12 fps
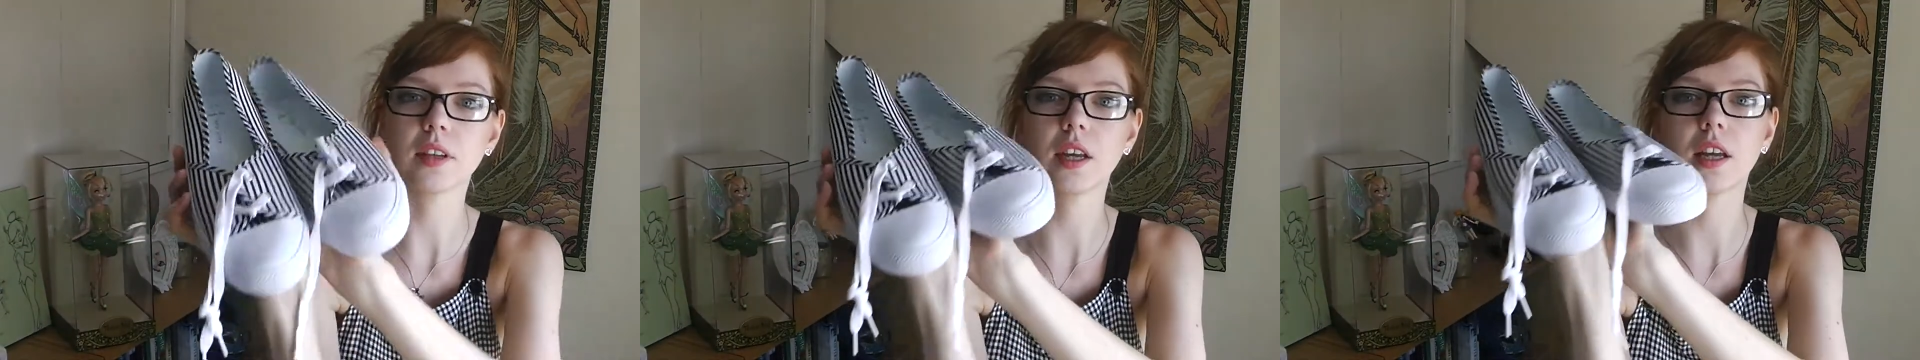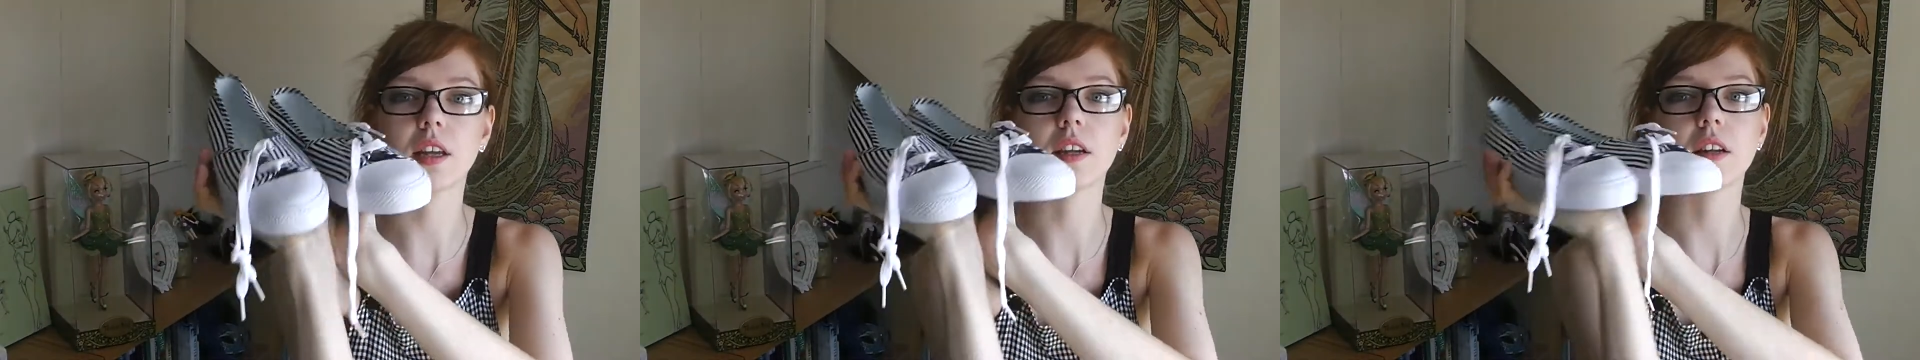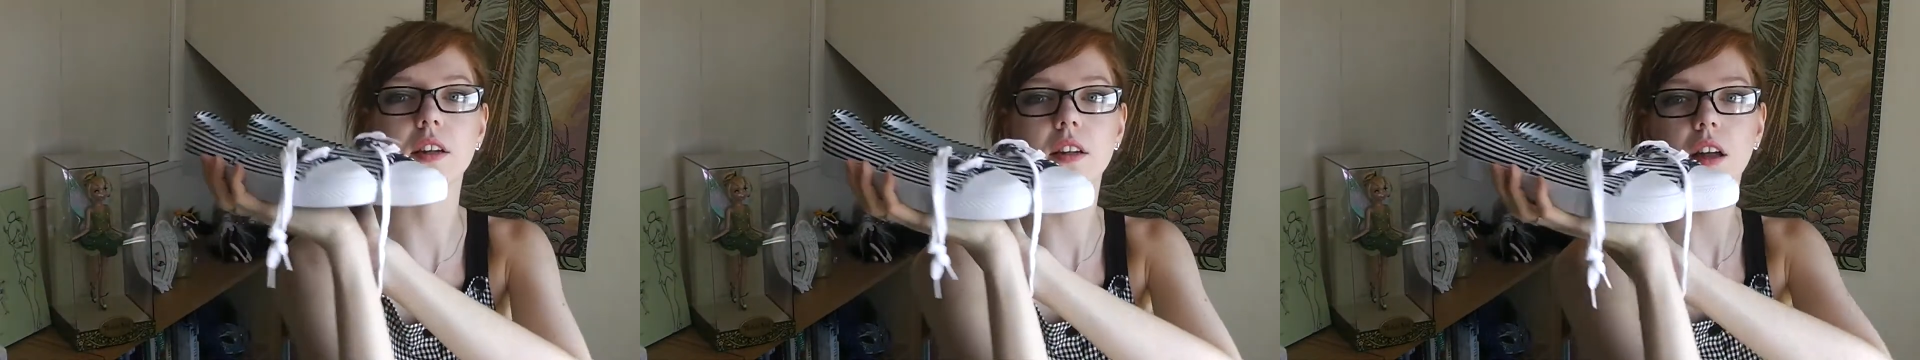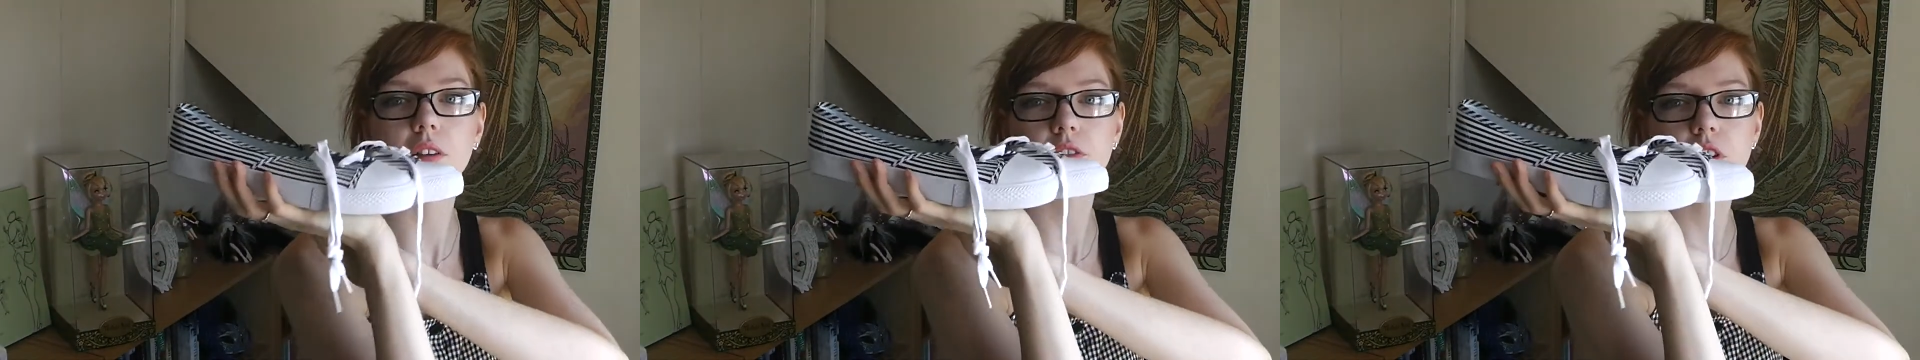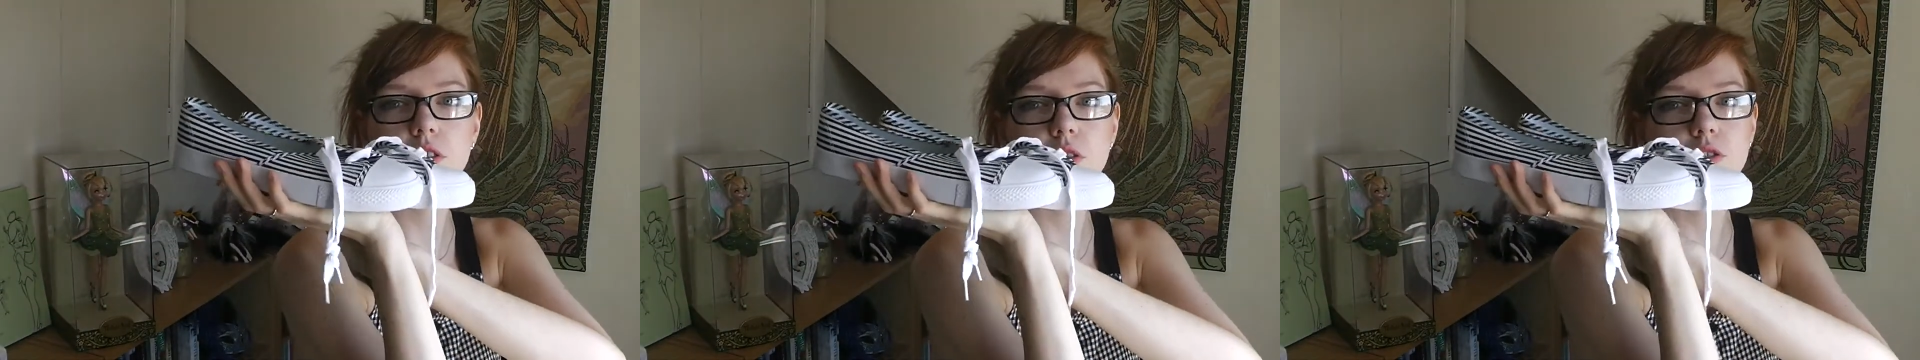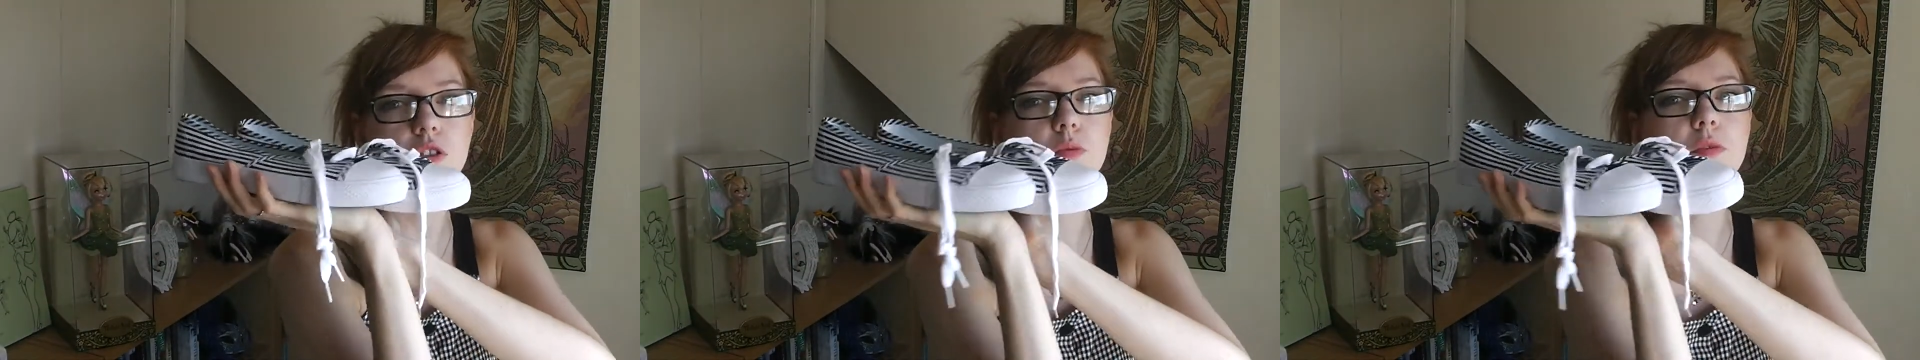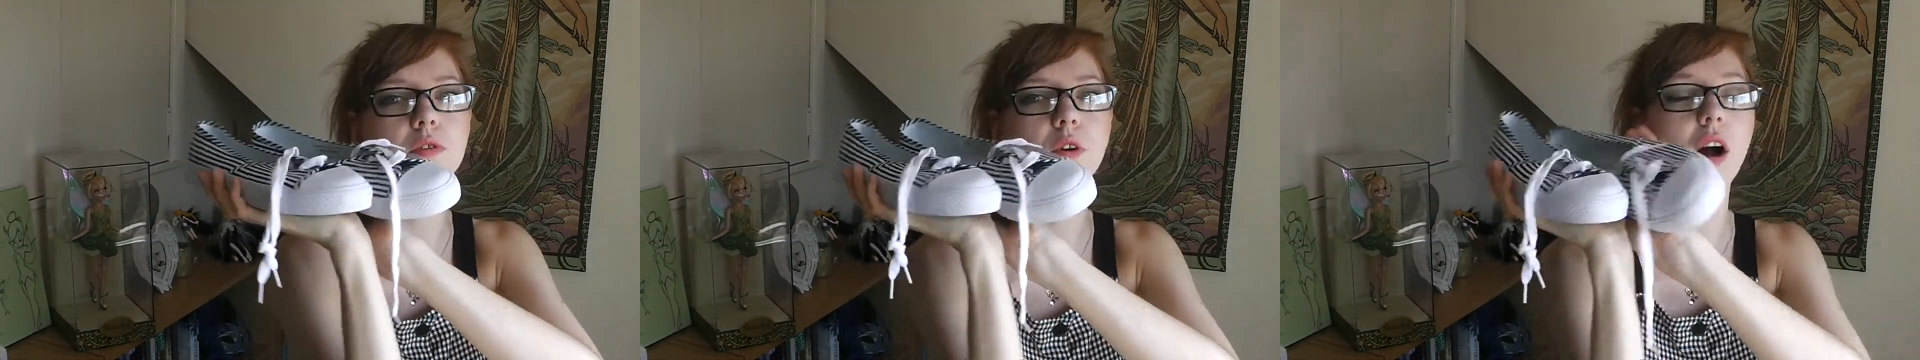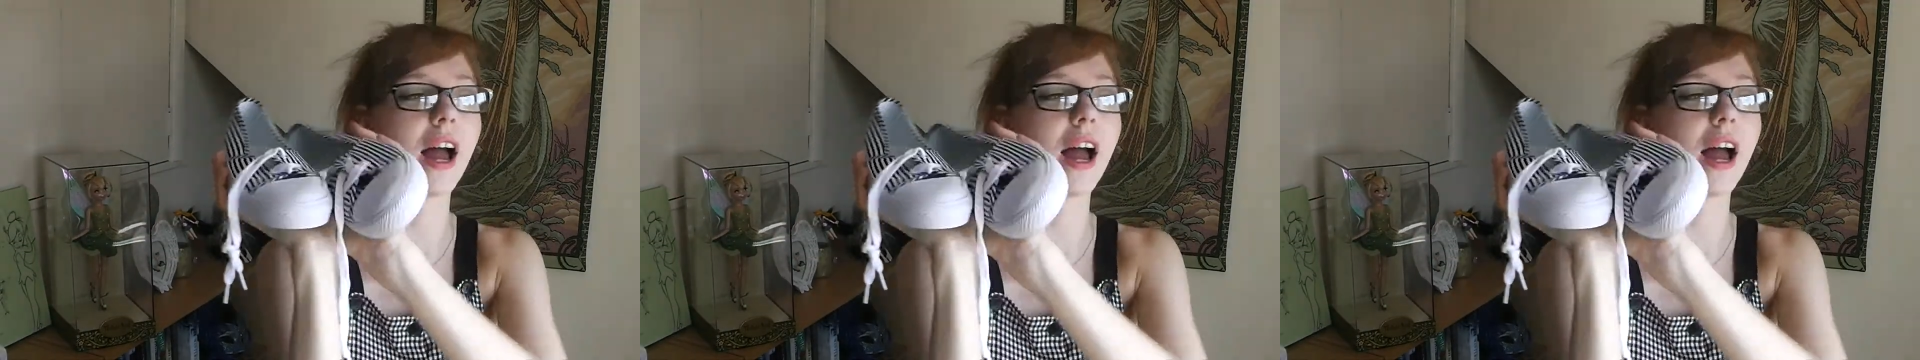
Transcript: I've shown you shoes before.